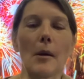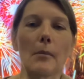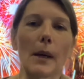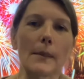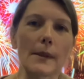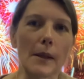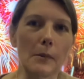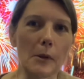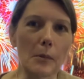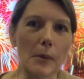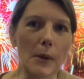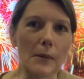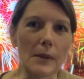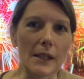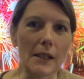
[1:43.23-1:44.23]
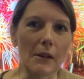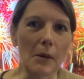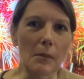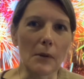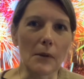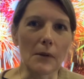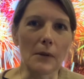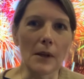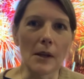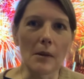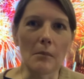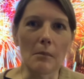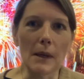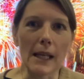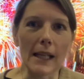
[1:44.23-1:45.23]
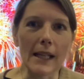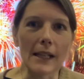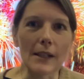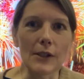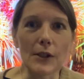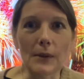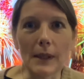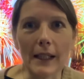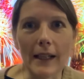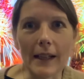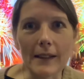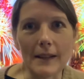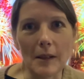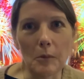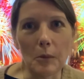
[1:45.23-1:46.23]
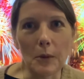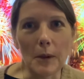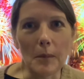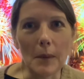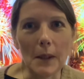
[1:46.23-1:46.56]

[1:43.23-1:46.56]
perhaps I will put a video up of me doing it at some point,